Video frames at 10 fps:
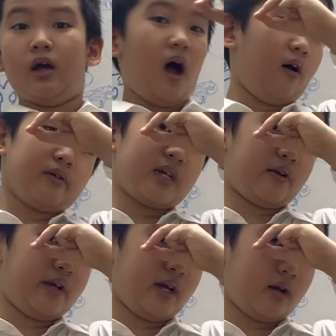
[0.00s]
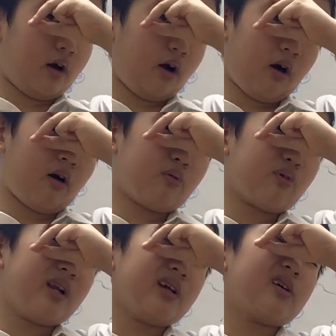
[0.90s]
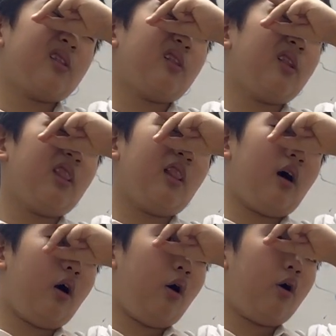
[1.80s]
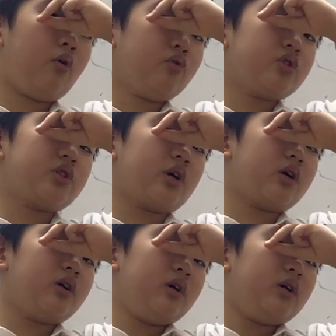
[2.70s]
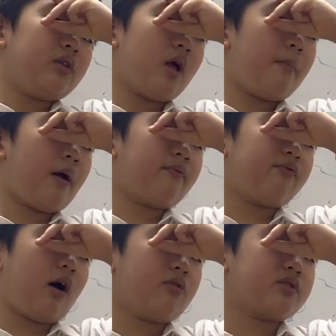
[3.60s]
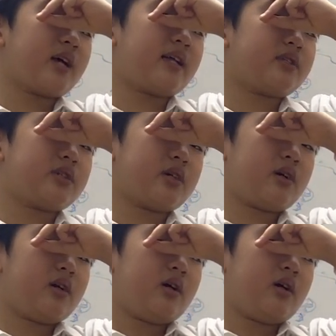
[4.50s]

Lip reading: I will tell the hint already closer than my false answer.